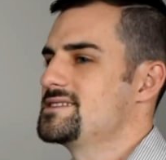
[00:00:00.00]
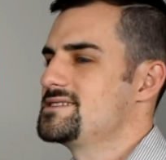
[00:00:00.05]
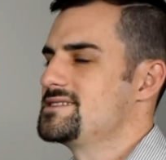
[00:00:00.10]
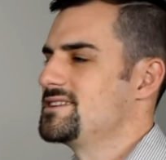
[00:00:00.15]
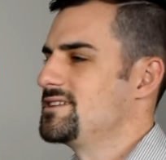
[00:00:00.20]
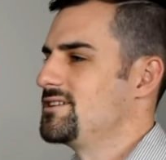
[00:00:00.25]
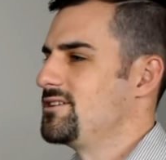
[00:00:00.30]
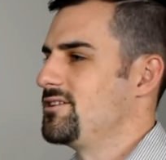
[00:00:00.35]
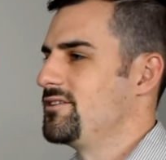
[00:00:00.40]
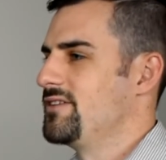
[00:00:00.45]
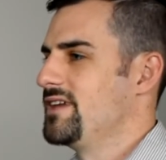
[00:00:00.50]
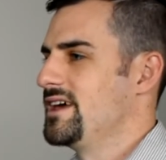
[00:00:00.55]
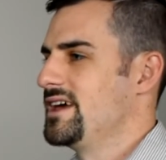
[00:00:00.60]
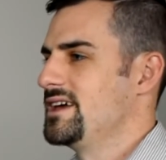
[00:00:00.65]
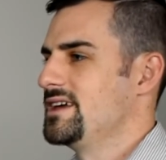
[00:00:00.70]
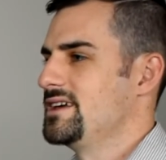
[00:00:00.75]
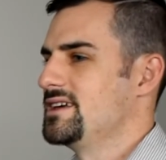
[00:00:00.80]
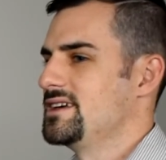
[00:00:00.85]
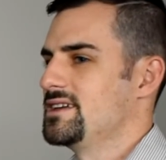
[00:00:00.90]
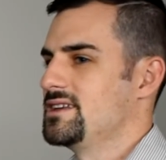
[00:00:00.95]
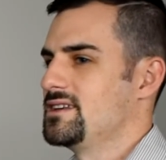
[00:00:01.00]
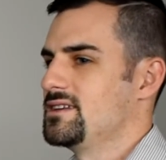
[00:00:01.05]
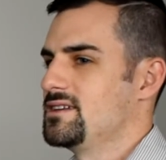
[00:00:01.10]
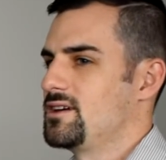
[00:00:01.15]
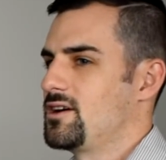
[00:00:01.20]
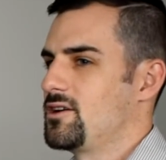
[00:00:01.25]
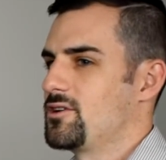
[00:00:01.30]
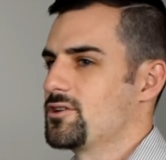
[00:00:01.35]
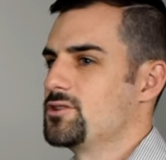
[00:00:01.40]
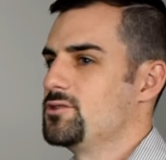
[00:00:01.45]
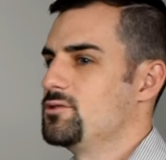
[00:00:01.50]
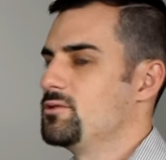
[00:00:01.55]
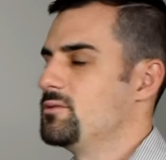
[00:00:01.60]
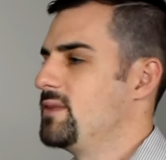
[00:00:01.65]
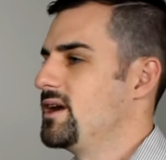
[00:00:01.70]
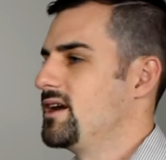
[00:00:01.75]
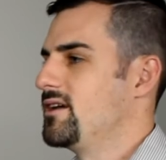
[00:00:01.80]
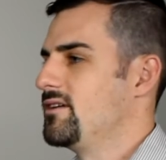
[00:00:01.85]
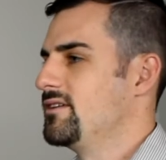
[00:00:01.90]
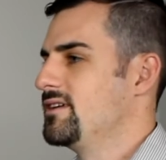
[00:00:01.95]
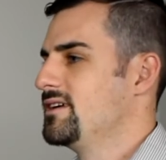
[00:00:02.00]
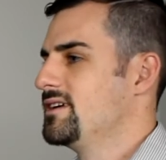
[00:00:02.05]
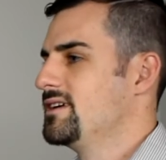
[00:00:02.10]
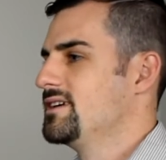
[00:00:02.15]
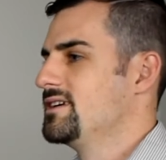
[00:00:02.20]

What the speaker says: sit all day and argue about,